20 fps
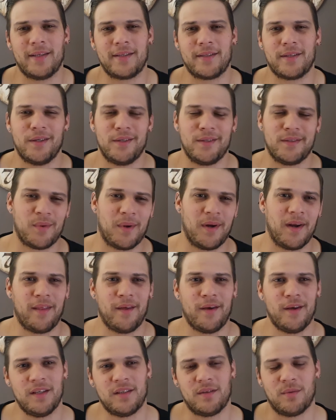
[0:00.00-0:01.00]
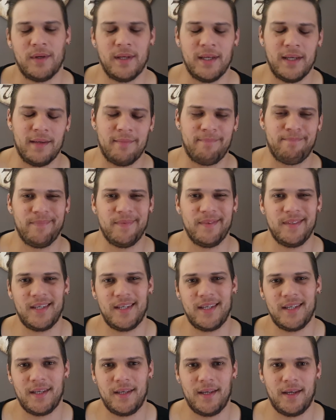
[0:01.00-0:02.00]
So it's one of those where,
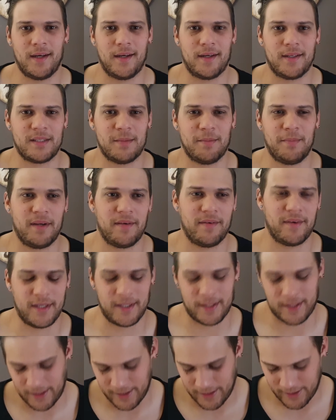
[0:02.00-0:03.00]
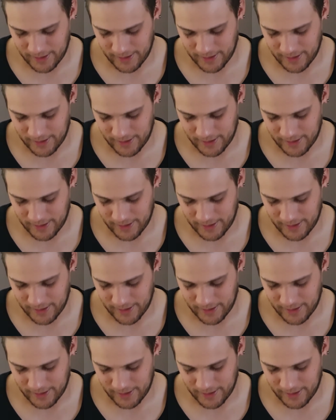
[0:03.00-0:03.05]
yeah, it's a bit of a